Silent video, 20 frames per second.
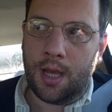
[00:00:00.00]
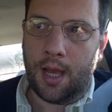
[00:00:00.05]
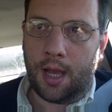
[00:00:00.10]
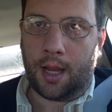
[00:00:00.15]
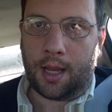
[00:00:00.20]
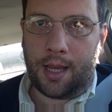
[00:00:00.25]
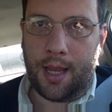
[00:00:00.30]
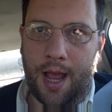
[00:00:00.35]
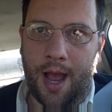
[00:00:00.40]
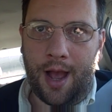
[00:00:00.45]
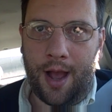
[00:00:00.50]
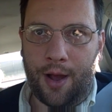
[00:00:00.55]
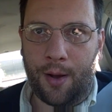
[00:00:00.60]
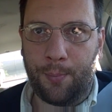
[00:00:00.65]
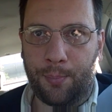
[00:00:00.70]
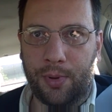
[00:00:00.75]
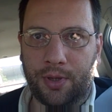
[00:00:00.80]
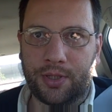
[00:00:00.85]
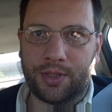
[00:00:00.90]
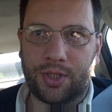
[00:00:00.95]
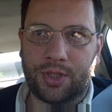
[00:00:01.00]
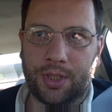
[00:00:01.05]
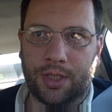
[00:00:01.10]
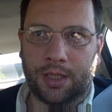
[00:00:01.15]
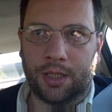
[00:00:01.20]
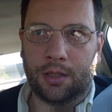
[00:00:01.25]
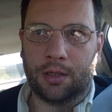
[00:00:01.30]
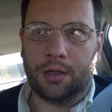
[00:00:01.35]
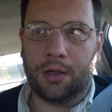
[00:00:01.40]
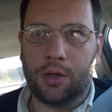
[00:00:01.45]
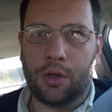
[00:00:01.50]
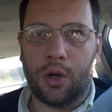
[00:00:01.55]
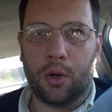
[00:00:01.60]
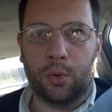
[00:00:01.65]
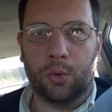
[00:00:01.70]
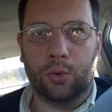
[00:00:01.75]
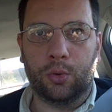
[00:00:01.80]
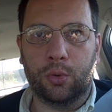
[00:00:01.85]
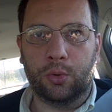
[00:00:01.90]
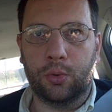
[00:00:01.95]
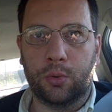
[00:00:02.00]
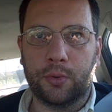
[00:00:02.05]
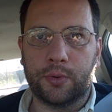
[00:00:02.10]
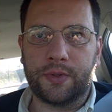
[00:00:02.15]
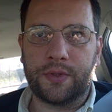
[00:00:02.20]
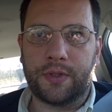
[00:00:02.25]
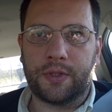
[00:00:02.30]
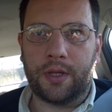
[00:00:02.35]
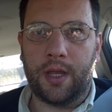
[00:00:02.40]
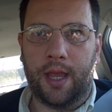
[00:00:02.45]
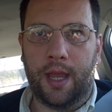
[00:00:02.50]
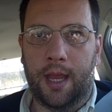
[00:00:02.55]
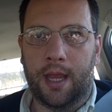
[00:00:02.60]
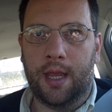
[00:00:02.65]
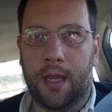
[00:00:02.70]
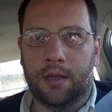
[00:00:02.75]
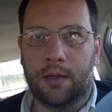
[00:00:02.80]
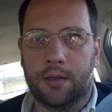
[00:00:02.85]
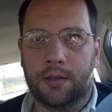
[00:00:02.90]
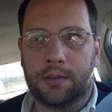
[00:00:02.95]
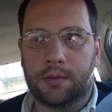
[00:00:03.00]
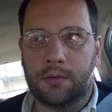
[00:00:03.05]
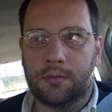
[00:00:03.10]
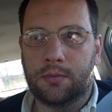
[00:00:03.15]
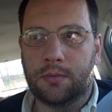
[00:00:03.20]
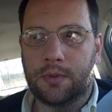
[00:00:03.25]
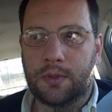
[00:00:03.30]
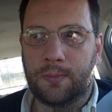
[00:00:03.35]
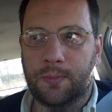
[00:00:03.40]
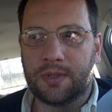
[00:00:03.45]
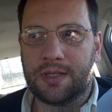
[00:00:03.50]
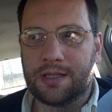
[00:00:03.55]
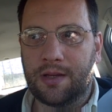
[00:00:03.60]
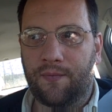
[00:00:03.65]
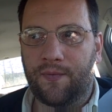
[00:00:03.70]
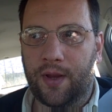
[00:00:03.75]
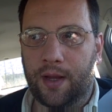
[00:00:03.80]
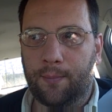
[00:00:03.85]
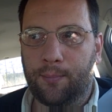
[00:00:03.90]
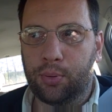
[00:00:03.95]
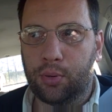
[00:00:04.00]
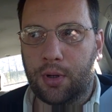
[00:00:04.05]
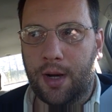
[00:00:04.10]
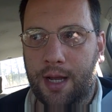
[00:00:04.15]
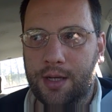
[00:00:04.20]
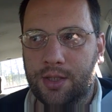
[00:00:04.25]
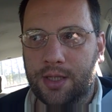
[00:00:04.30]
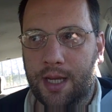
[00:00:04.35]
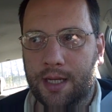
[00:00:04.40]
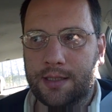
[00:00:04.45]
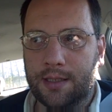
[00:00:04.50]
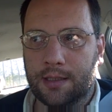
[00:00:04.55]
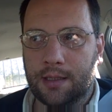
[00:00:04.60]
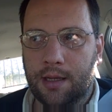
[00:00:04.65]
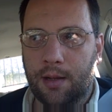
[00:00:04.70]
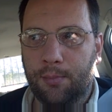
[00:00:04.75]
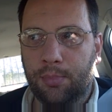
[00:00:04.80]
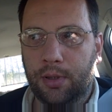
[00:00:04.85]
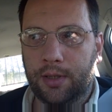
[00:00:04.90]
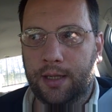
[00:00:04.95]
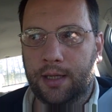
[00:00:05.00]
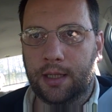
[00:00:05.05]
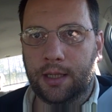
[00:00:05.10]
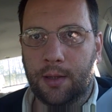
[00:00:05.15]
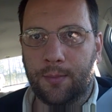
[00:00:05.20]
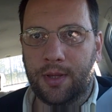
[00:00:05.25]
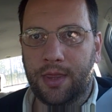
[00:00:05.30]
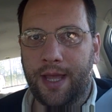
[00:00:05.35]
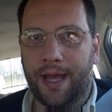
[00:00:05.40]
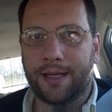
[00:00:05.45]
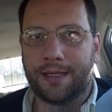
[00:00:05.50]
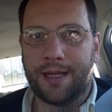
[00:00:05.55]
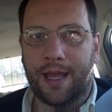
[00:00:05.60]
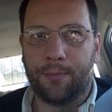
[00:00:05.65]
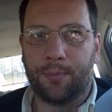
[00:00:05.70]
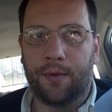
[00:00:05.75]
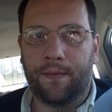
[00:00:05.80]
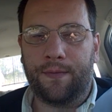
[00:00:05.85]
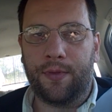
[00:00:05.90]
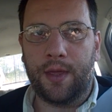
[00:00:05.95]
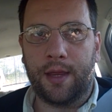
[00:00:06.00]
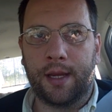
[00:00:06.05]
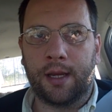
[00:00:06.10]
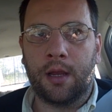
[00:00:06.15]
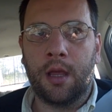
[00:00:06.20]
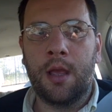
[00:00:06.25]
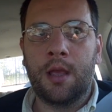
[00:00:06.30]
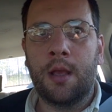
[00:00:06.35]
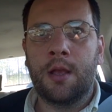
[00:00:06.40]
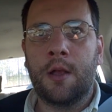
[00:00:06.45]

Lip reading: accomplishing goals and specific projects and completing them and that type of thing,